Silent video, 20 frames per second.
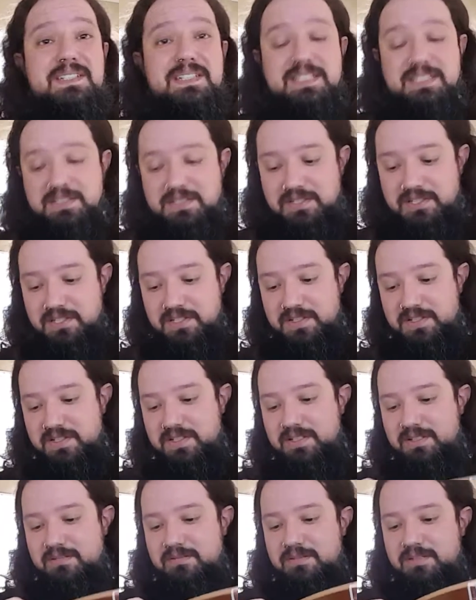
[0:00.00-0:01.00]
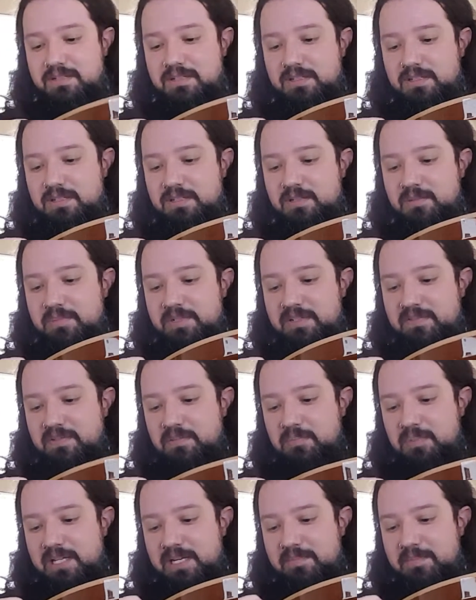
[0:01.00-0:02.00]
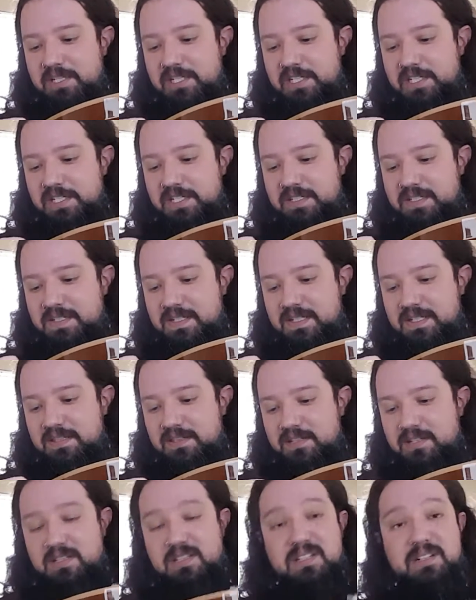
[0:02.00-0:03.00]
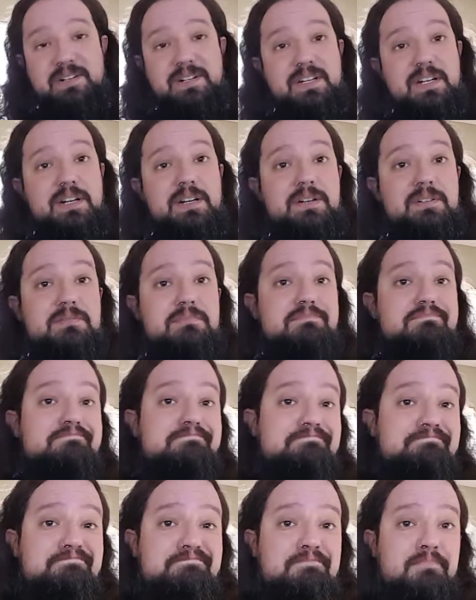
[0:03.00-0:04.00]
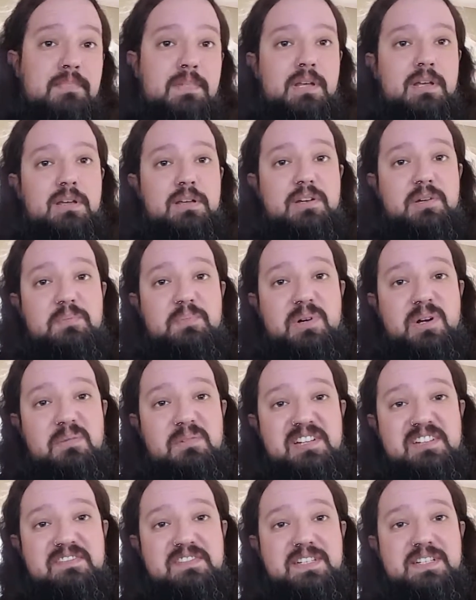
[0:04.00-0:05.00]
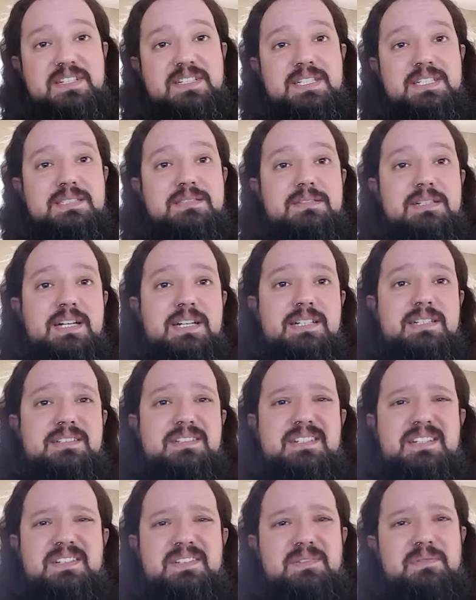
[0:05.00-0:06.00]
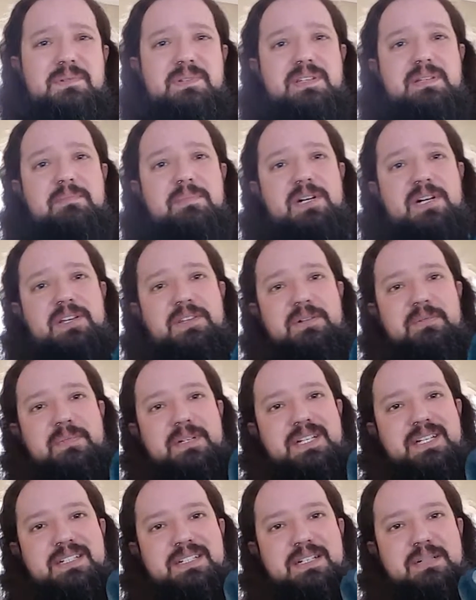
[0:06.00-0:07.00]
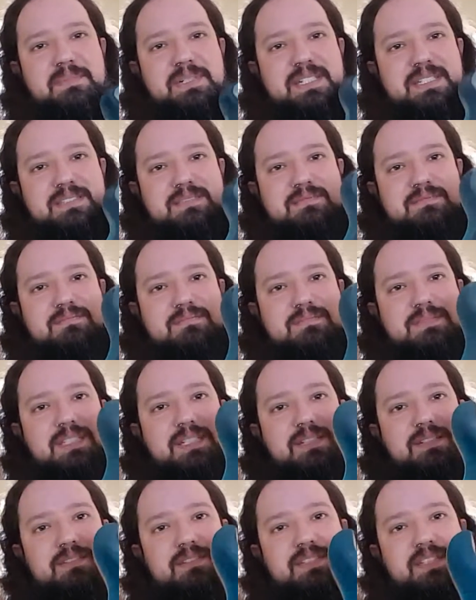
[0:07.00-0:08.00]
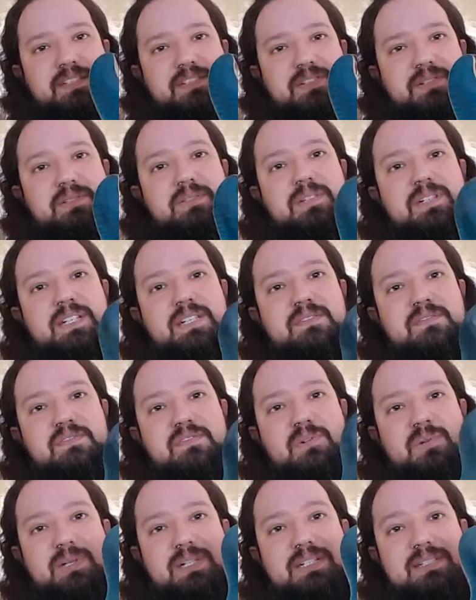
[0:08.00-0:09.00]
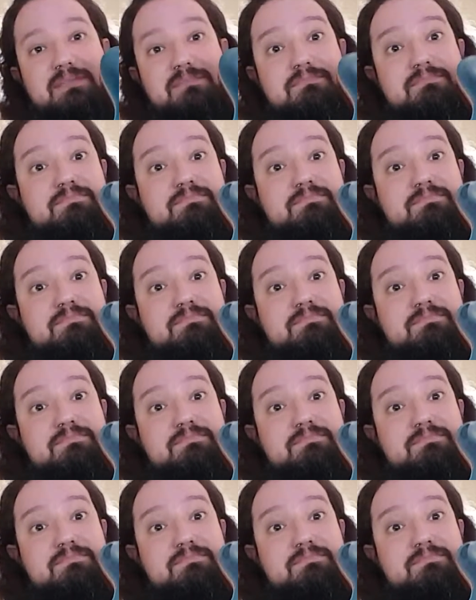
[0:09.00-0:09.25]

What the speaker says: it's just a little bit of a blemish. It's in the clear coat. Could probably fix it. Doesn't really bother me. I mean, you know, unless you're looking for it.